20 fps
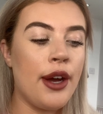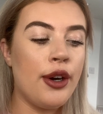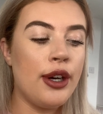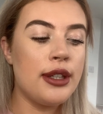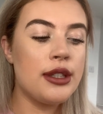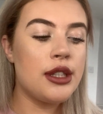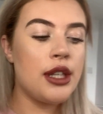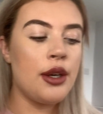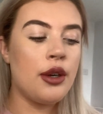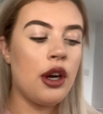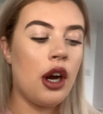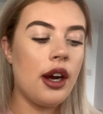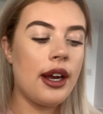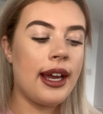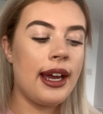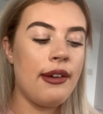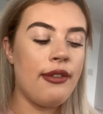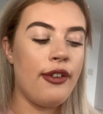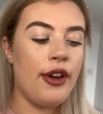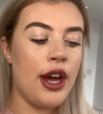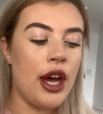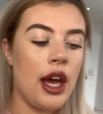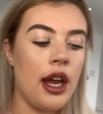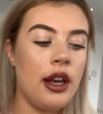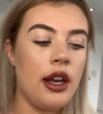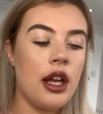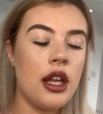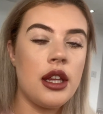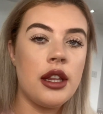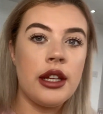also got
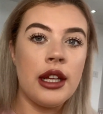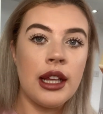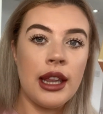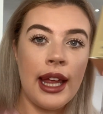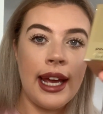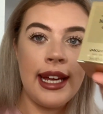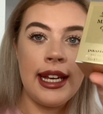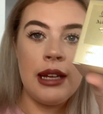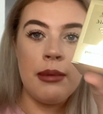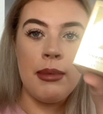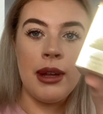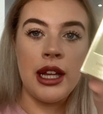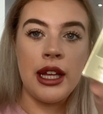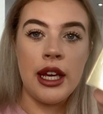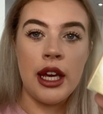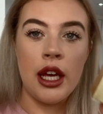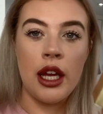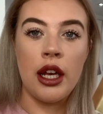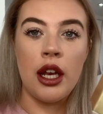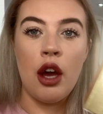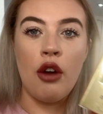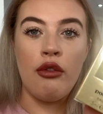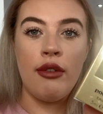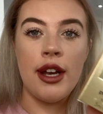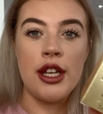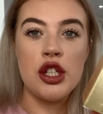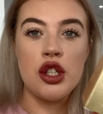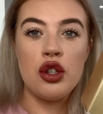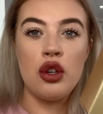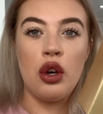given the Lady Million
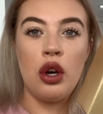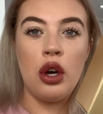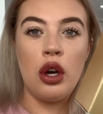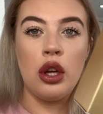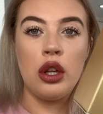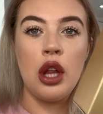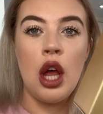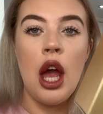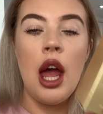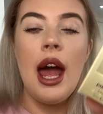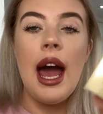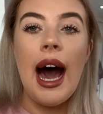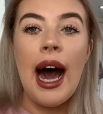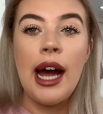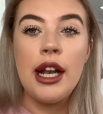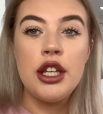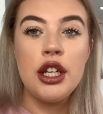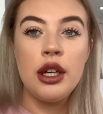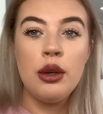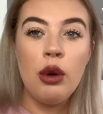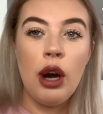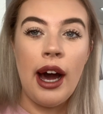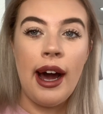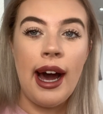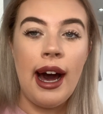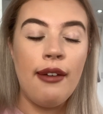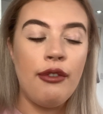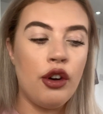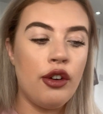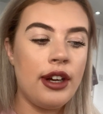original. I
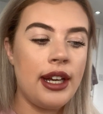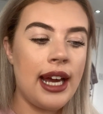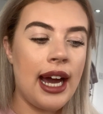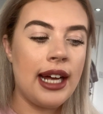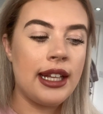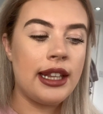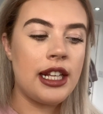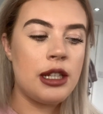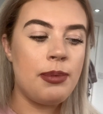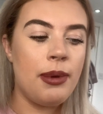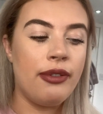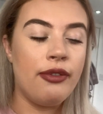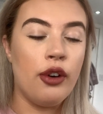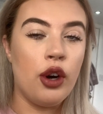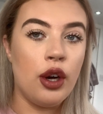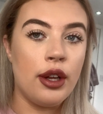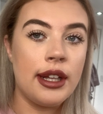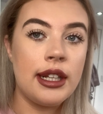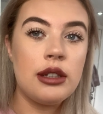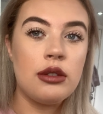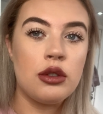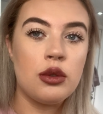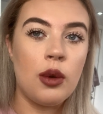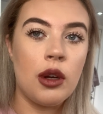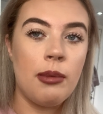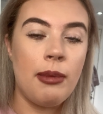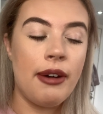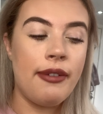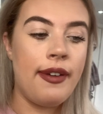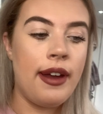have already had this before. This was one
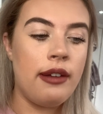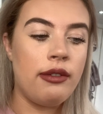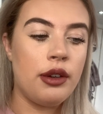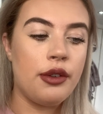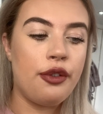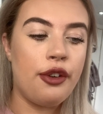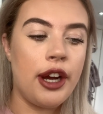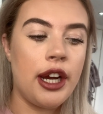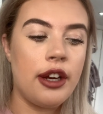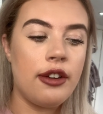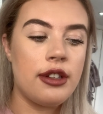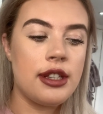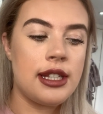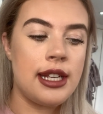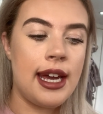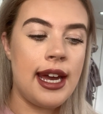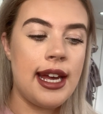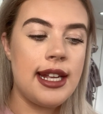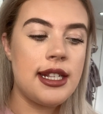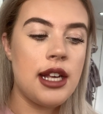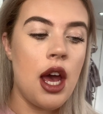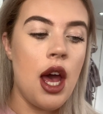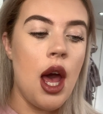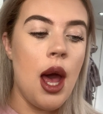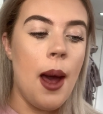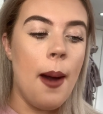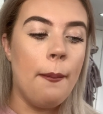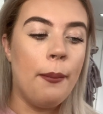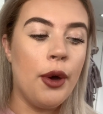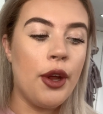of my favourite fragrances,
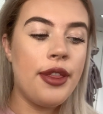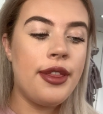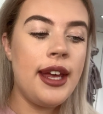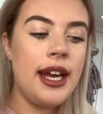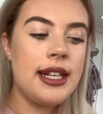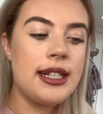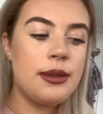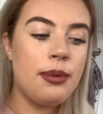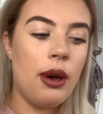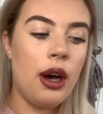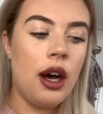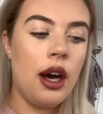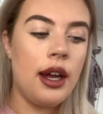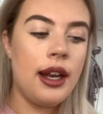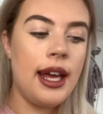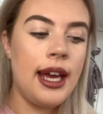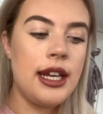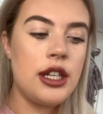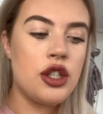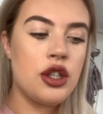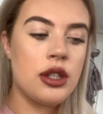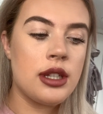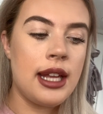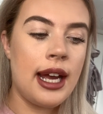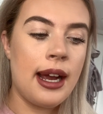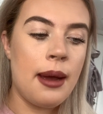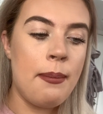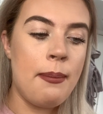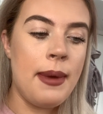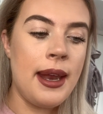but this one, it's just
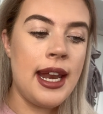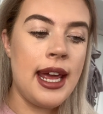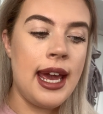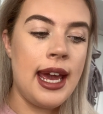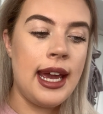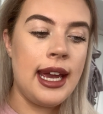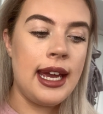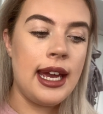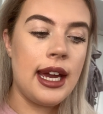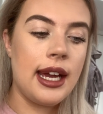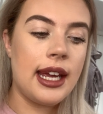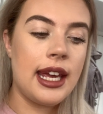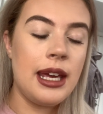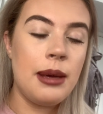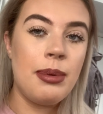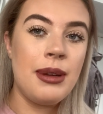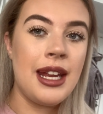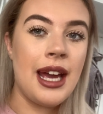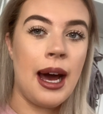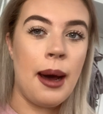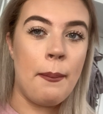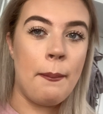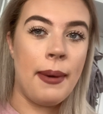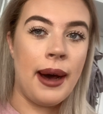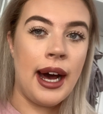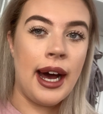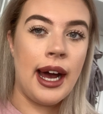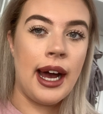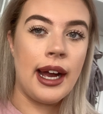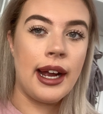like a mini keep in your
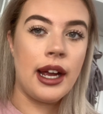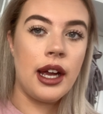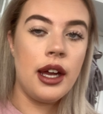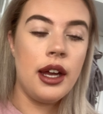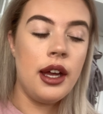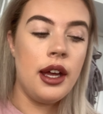handbag